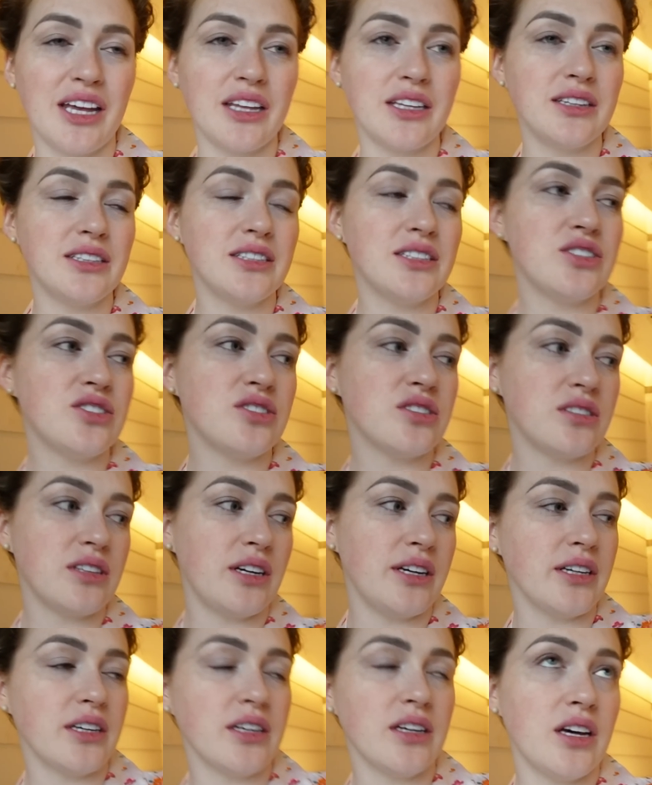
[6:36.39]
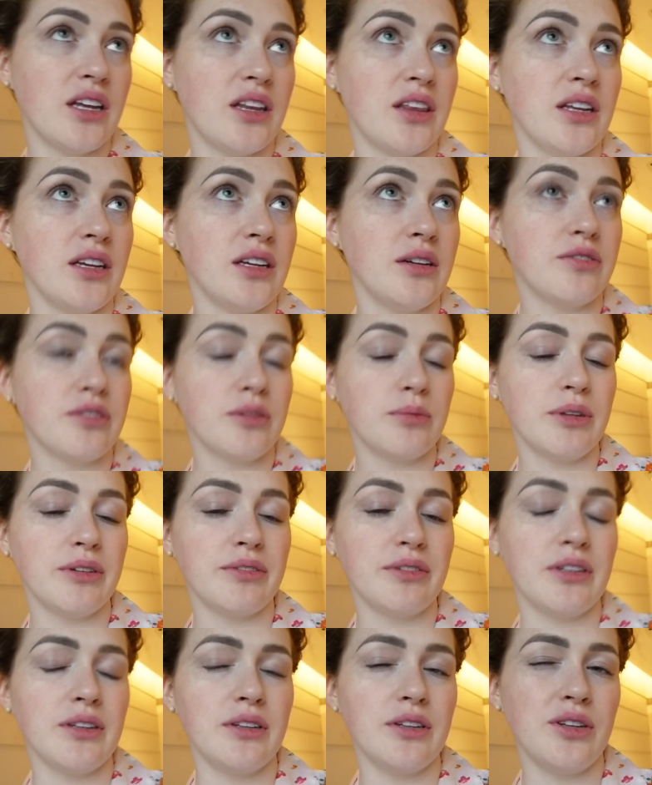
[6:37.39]
I think this is just like a thing from
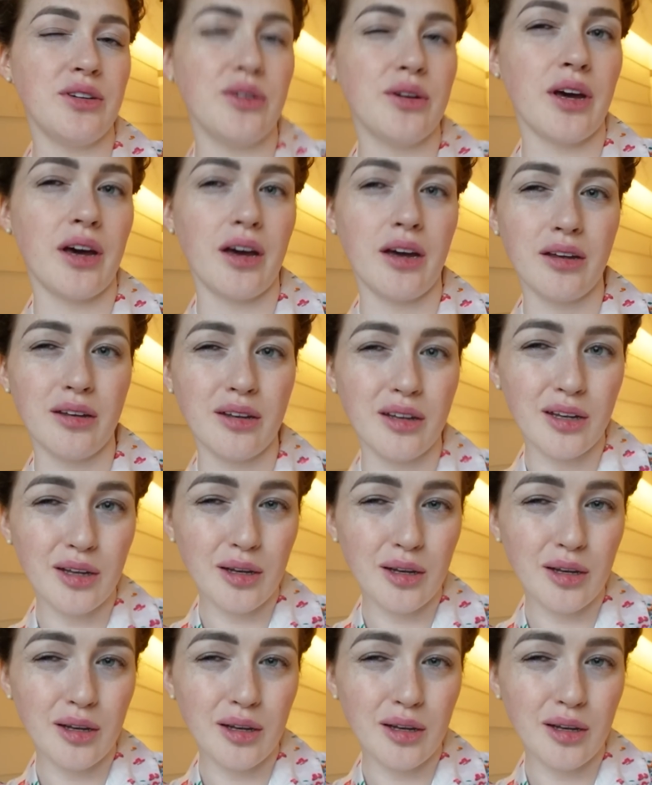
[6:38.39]
living in the UK.